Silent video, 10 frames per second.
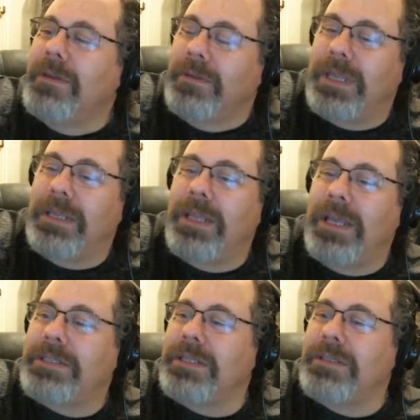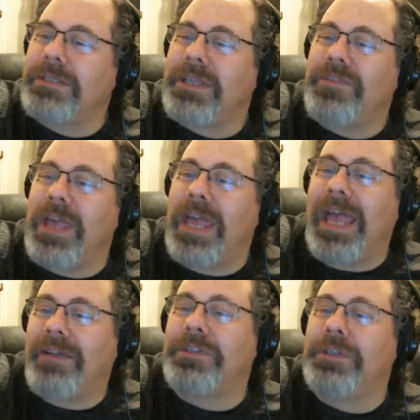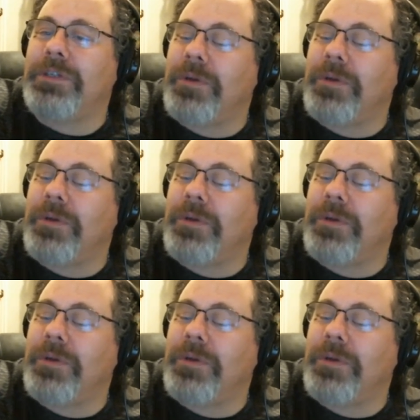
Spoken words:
Get licensed if you have to.